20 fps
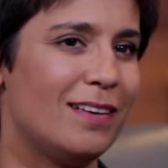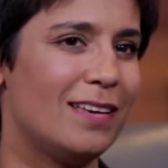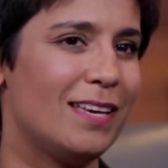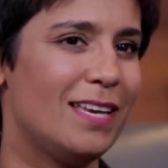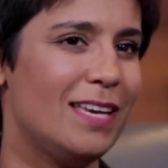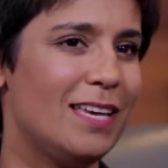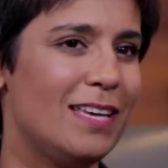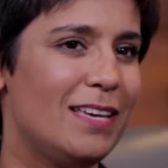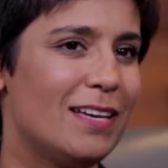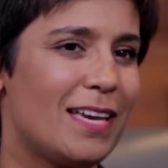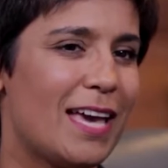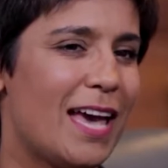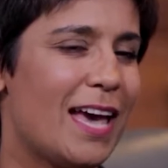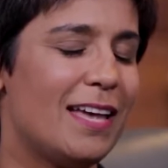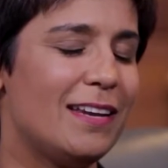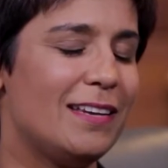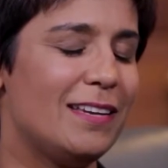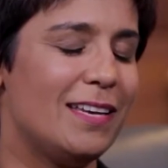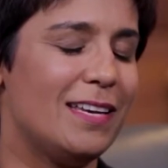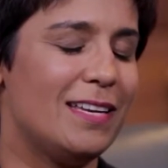He
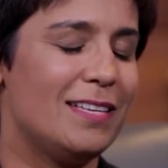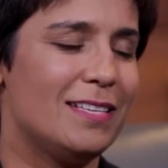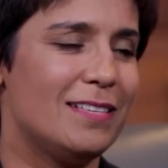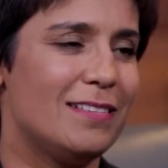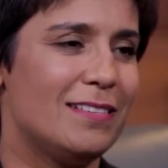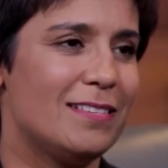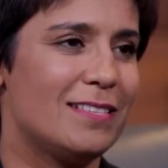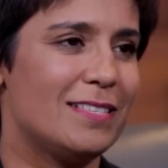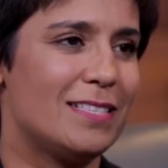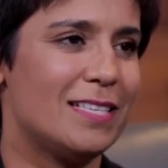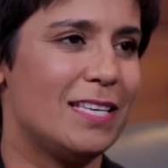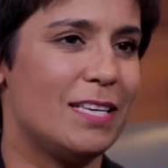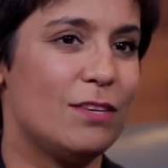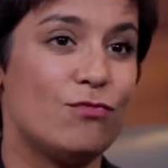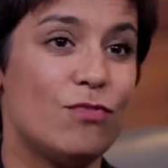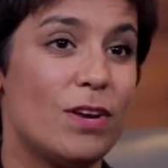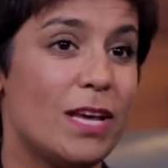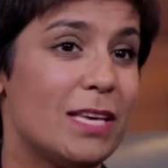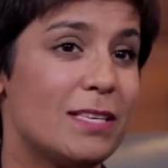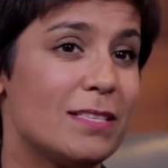didn't
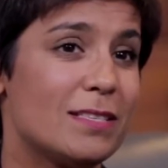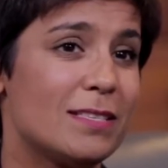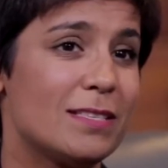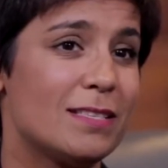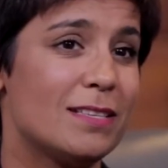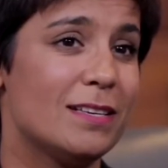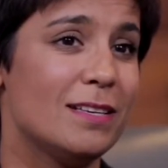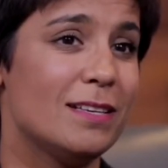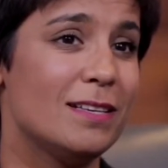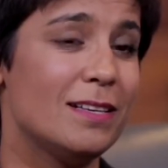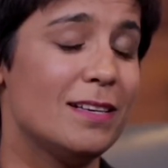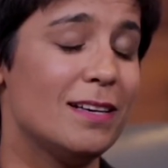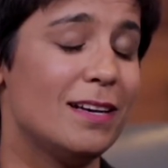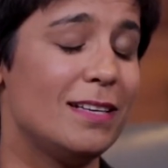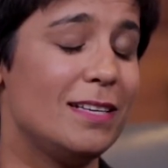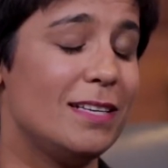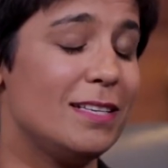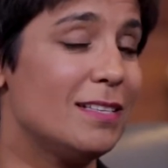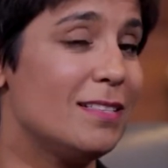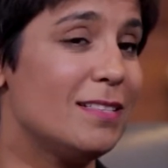see race
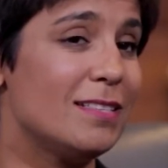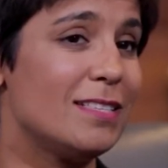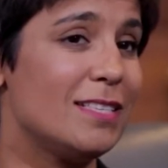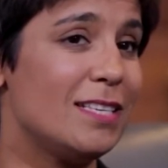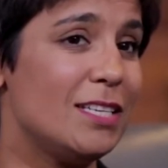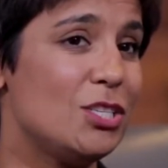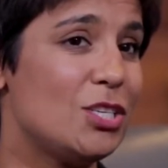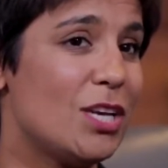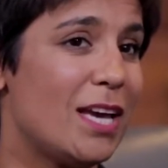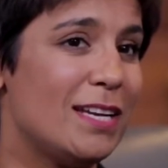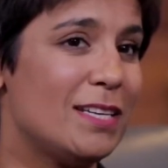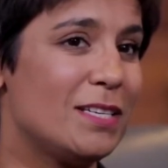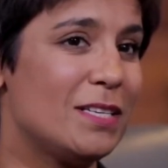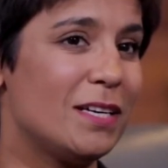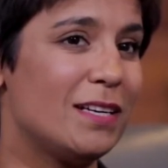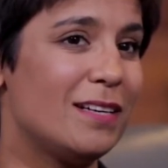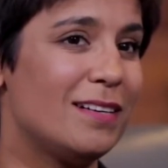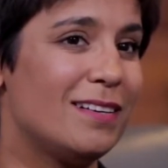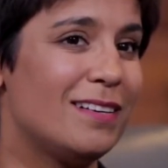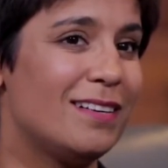and he didn't see
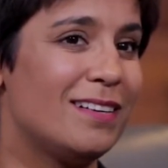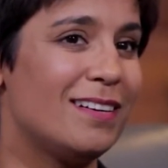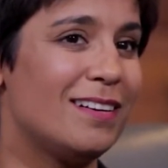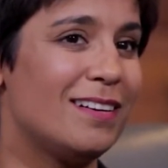gender.